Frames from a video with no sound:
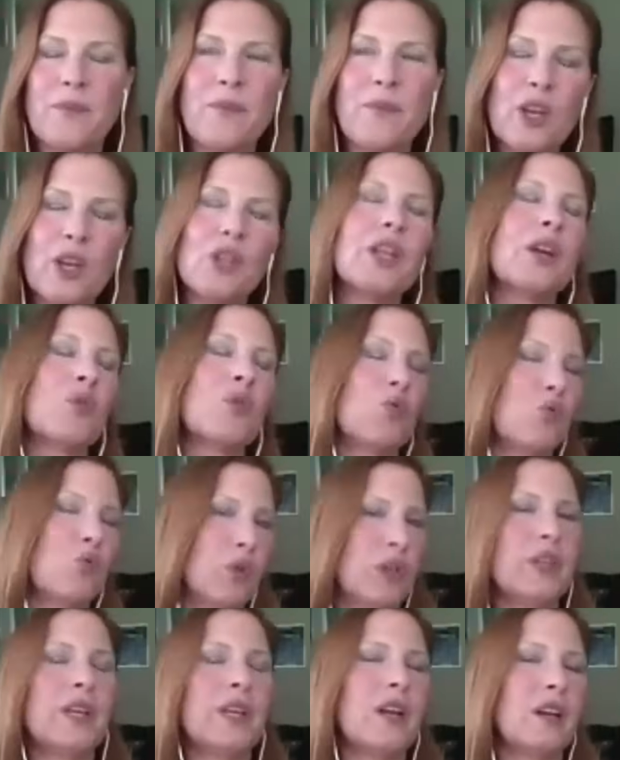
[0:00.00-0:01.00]
feeling
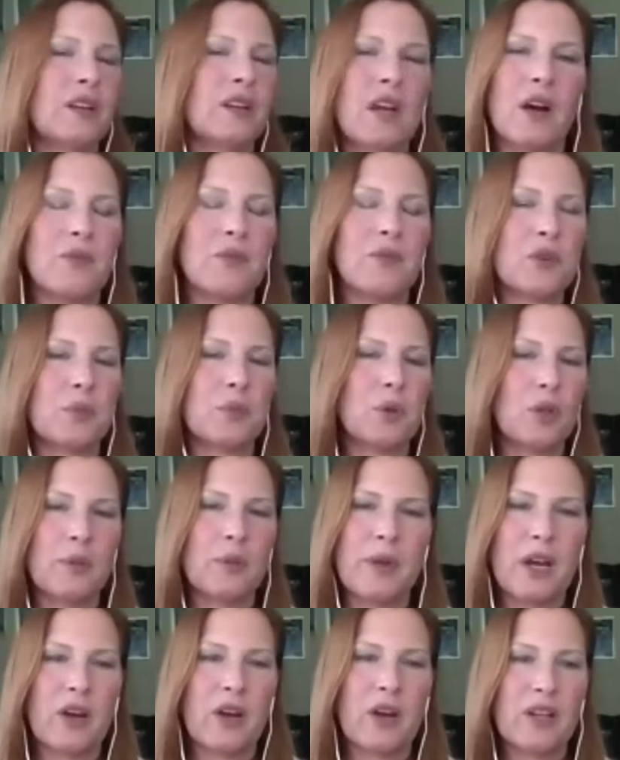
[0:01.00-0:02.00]
really uncomfortable
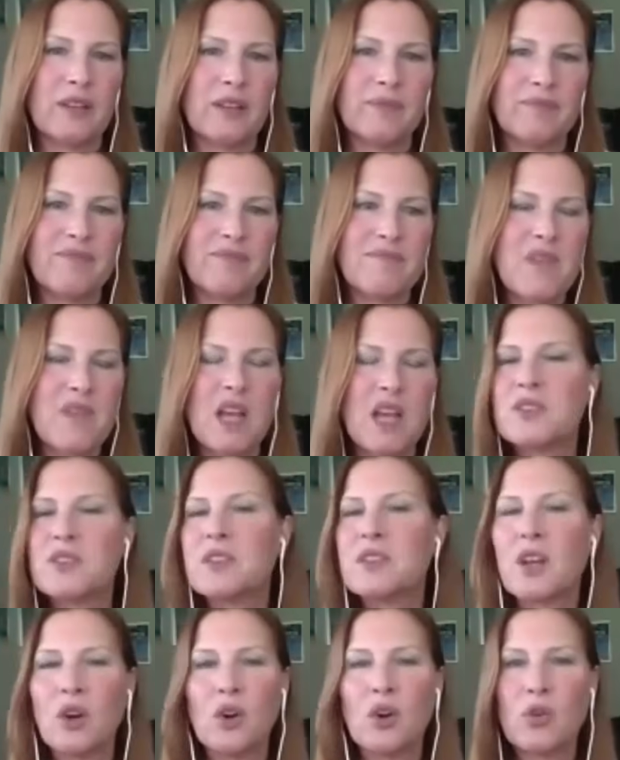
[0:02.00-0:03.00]
about mm-hmm. it and
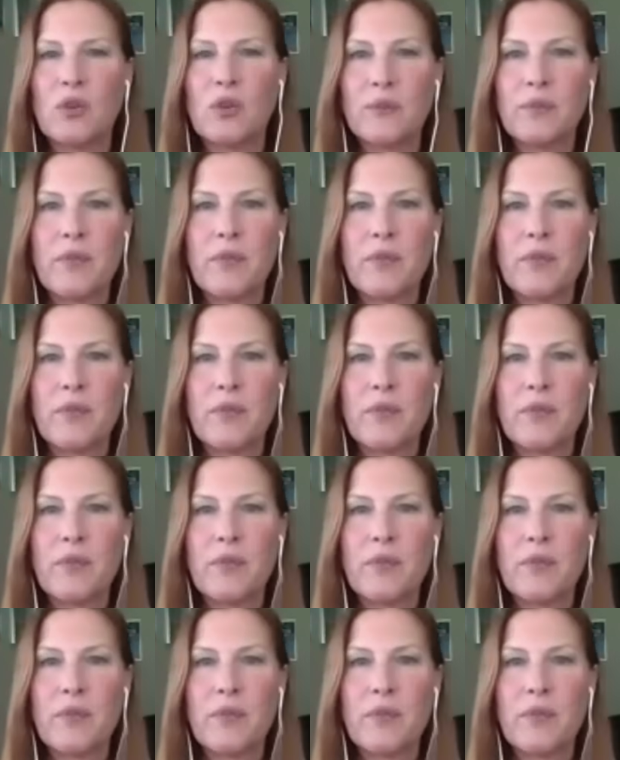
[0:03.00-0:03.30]
so mm-hmm.